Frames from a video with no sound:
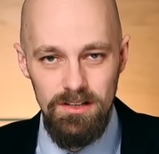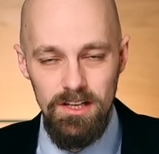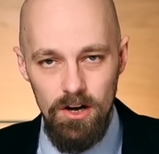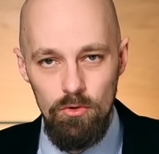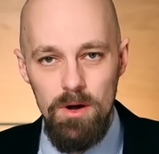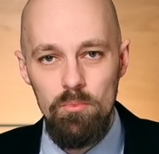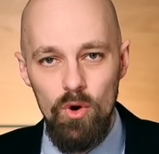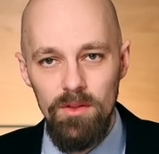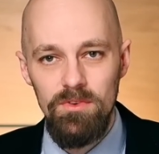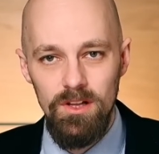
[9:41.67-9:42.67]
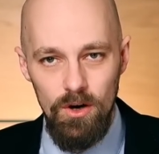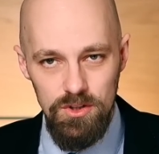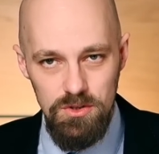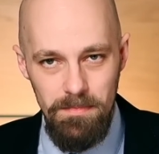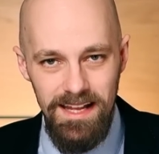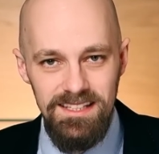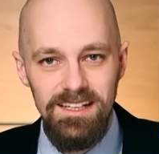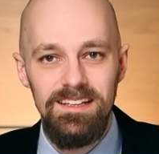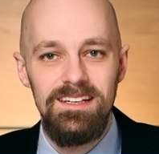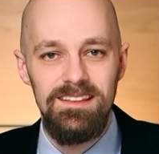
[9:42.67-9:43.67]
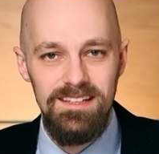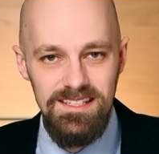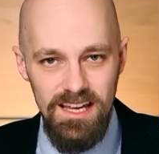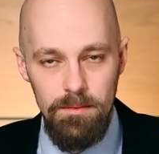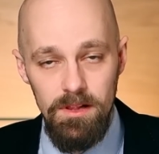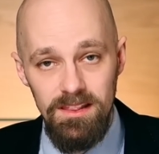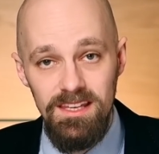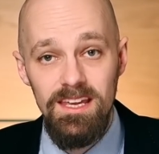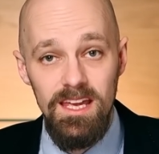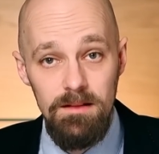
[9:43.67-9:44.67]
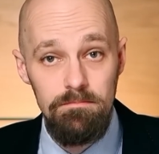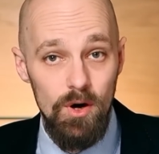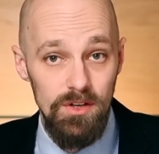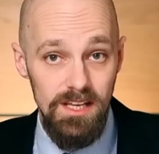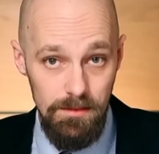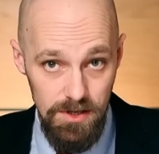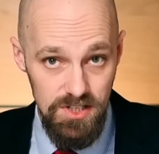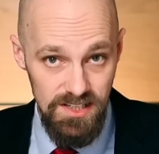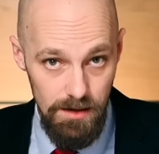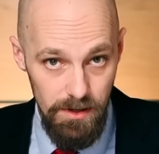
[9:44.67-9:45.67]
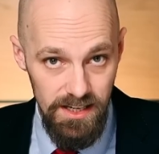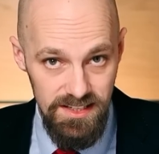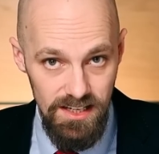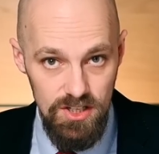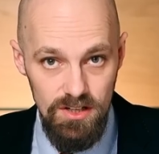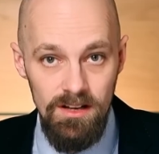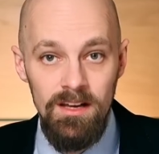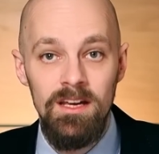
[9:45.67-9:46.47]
the OM-1 will automatically disable the in-body image stabilization,